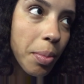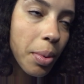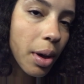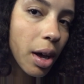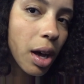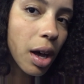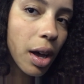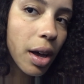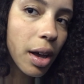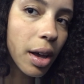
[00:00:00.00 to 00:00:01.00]

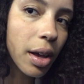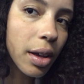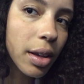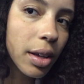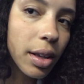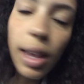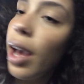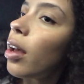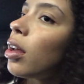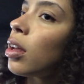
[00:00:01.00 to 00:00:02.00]
But
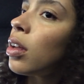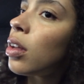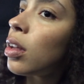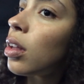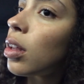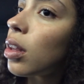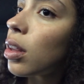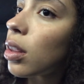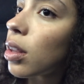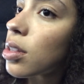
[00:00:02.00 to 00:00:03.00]
yeah,
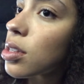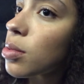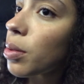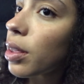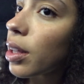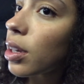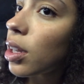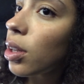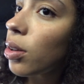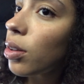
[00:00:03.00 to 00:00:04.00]
this is what they
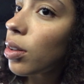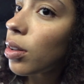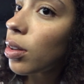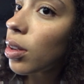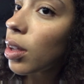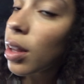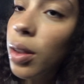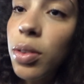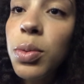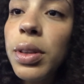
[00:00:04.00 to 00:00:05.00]
do.
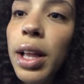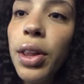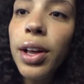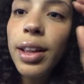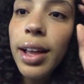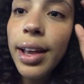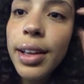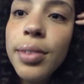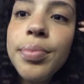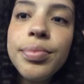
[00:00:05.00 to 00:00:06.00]
That's what they look
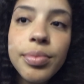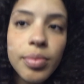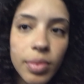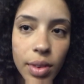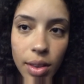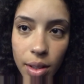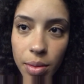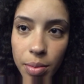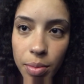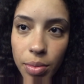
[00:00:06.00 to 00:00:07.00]
like.
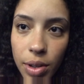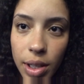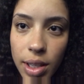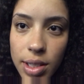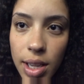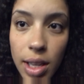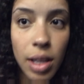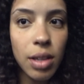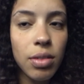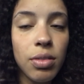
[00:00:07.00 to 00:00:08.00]
Pretty
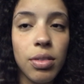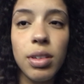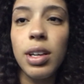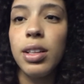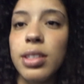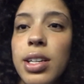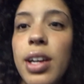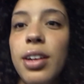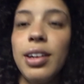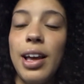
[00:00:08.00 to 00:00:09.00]
excited. Ooh, I look
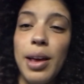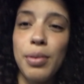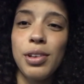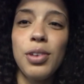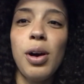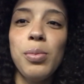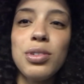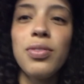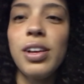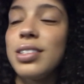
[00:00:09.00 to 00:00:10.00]
tired. You
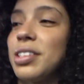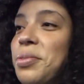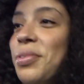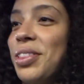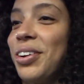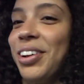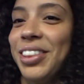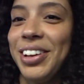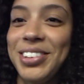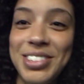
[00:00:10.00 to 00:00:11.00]
almost fall asleep when they're
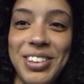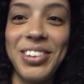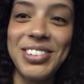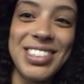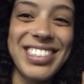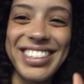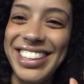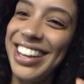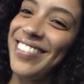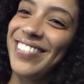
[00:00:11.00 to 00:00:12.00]
in there, so you just
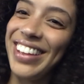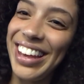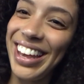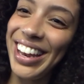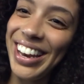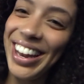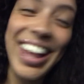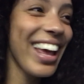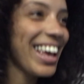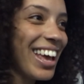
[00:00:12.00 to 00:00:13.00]
end up looking
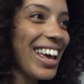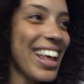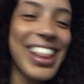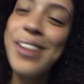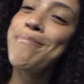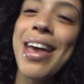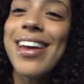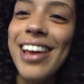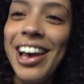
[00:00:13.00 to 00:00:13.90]
like a little beat